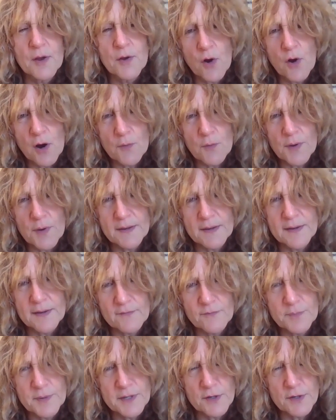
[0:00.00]
an RN.
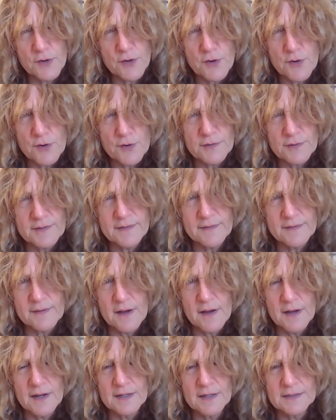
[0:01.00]
I've been a nurse
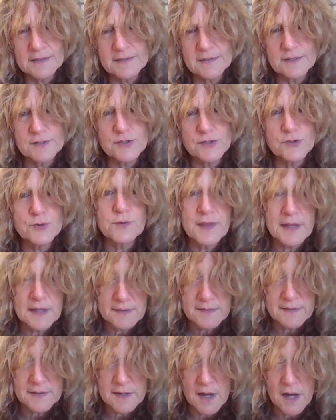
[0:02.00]
since
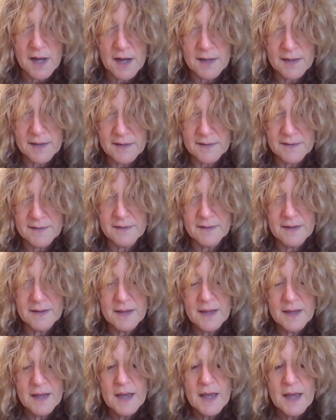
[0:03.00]
2009.
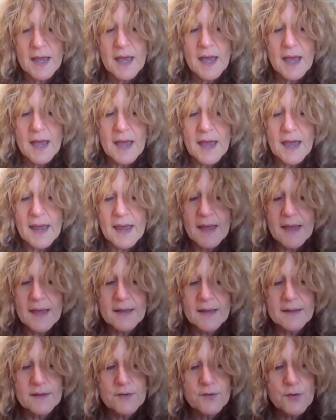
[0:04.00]

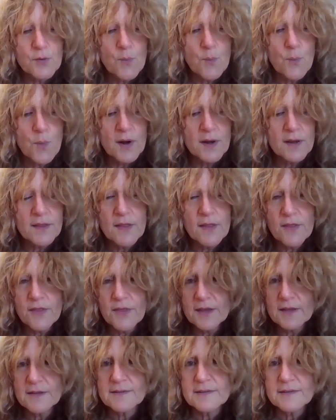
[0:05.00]
And one of the
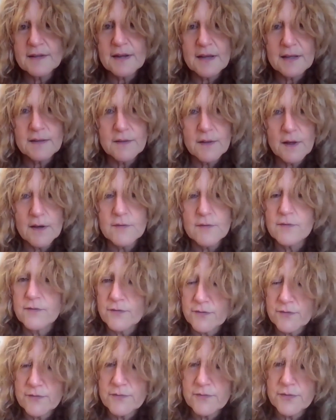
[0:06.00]
things that I
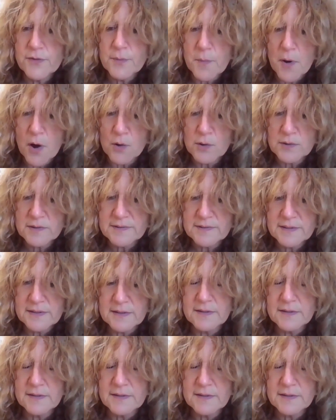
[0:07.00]
love the most